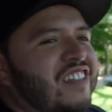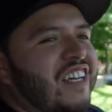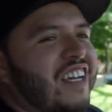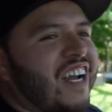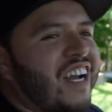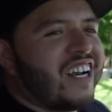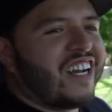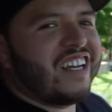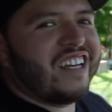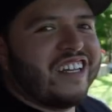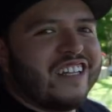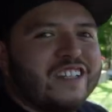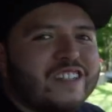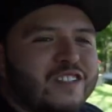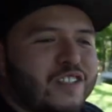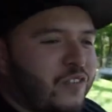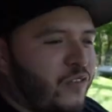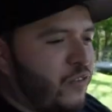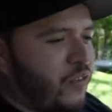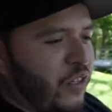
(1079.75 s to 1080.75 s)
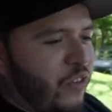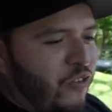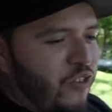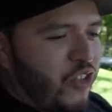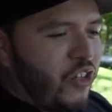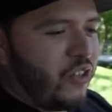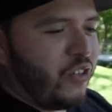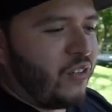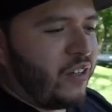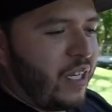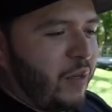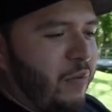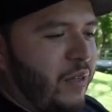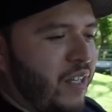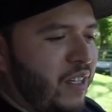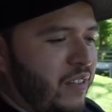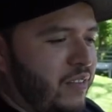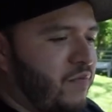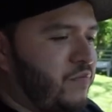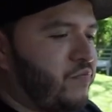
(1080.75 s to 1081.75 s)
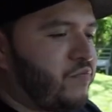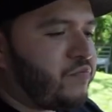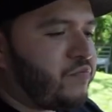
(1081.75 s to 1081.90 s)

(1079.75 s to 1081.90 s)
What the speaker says: It kind of is, if you don't, I mean.